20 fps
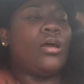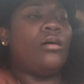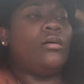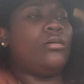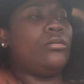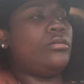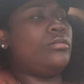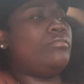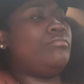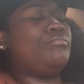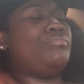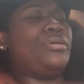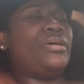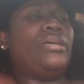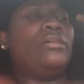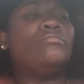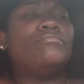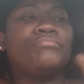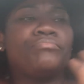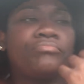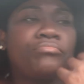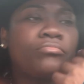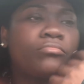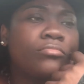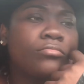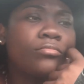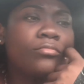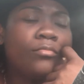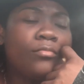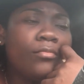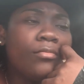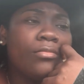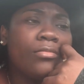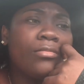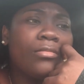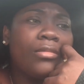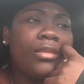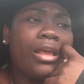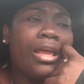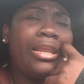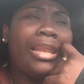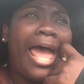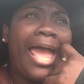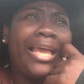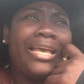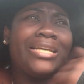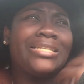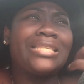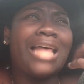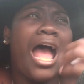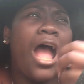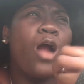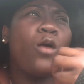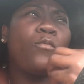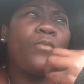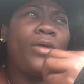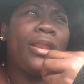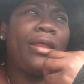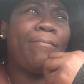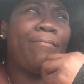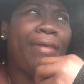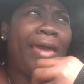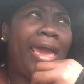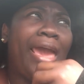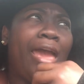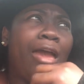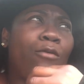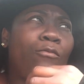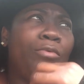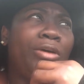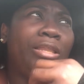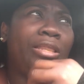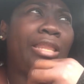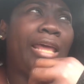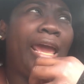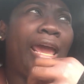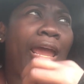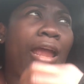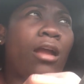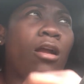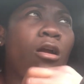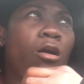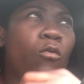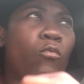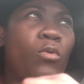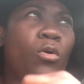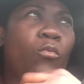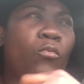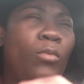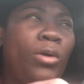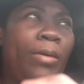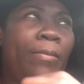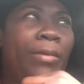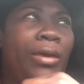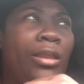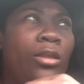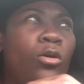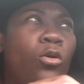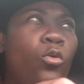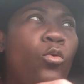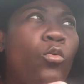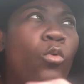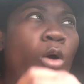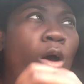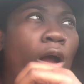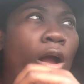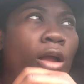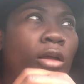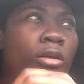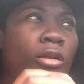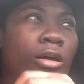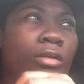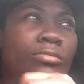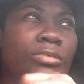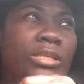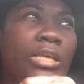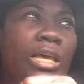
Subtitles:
But like, it's already bad with that era with women who are, you know what I'm